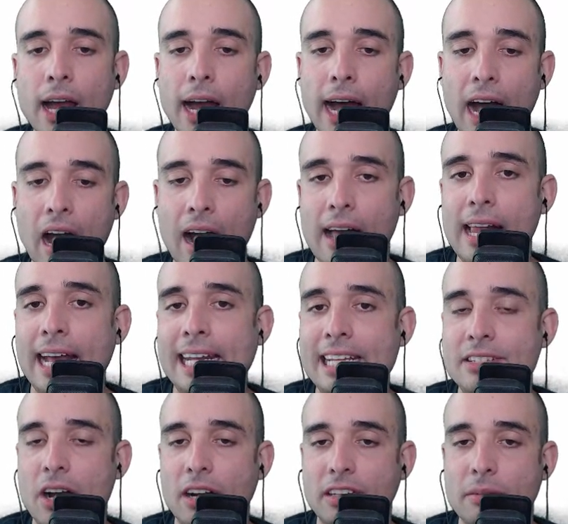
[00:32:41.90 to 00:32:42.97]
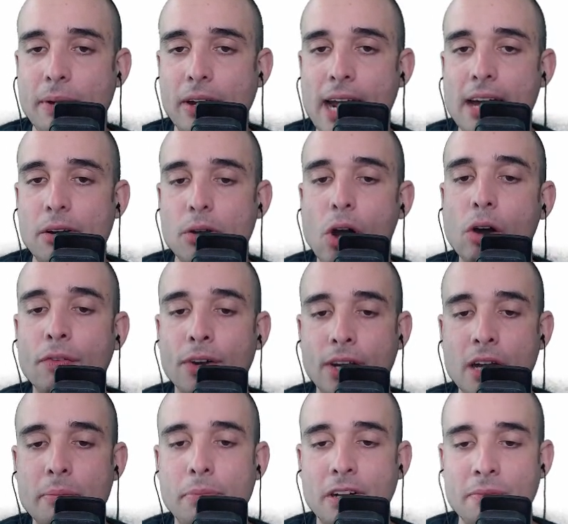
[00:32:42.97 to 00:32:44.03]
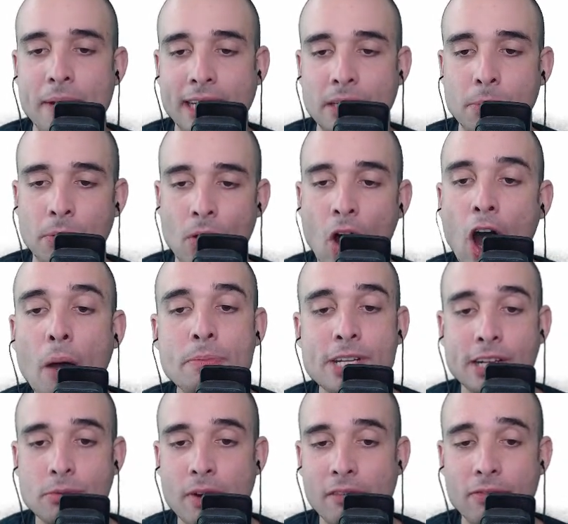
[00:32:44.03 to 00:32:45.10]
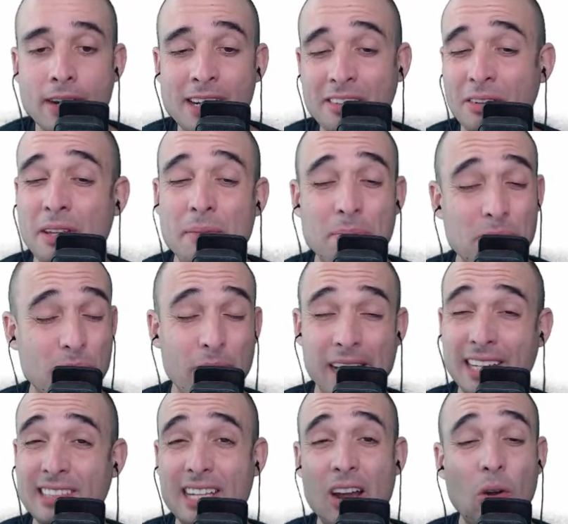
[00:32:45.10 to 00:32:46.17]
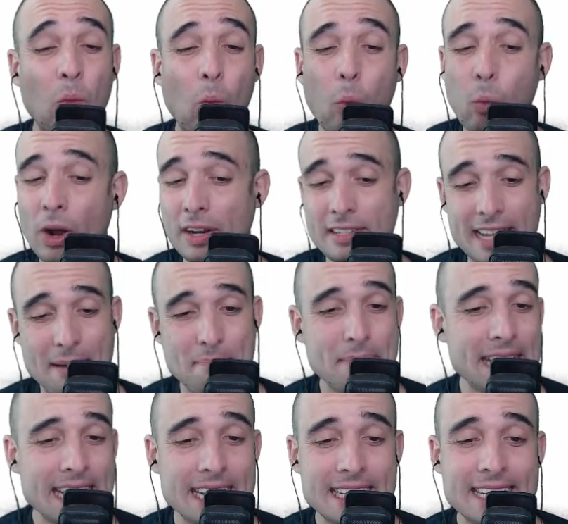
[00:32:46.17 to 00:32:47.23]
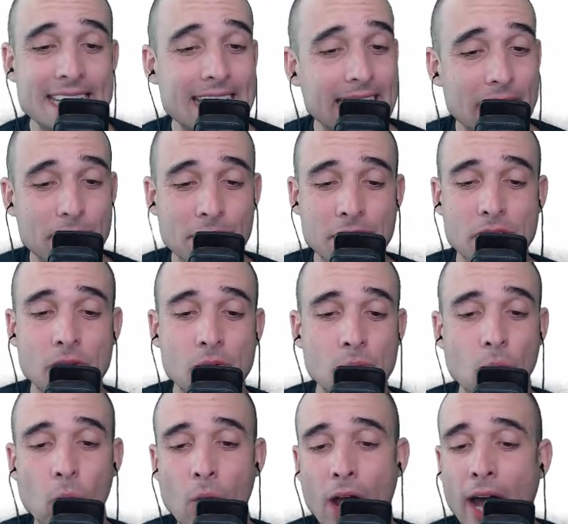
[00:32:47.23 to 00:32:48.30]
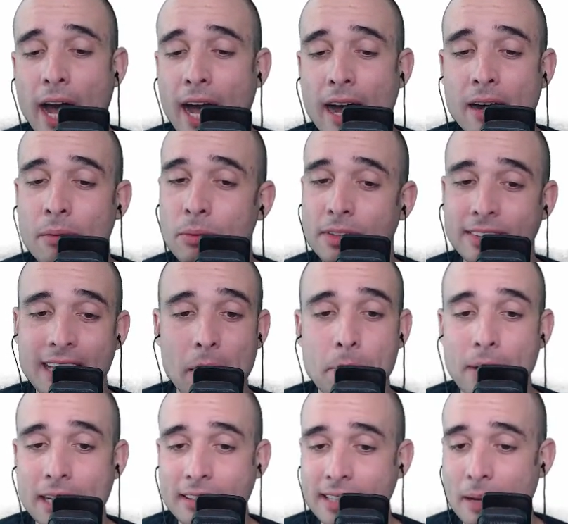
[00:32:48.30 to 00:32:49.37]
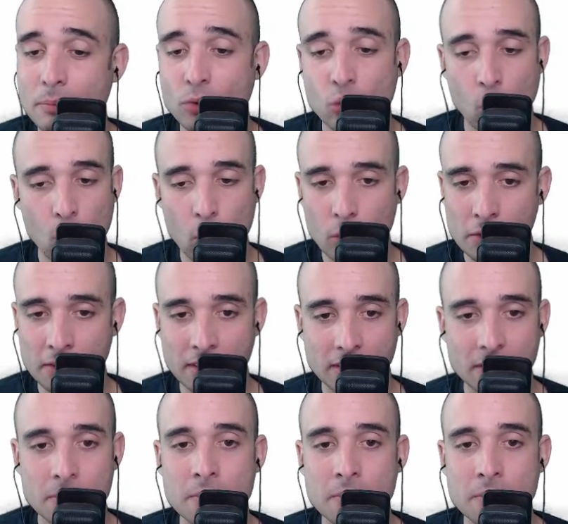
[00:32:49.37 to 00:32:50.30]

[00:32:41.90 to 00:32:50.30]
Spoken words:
And he talks about how to overcome perspective with object reference. So he breaks down what does that mean. He gives you step-by-step tools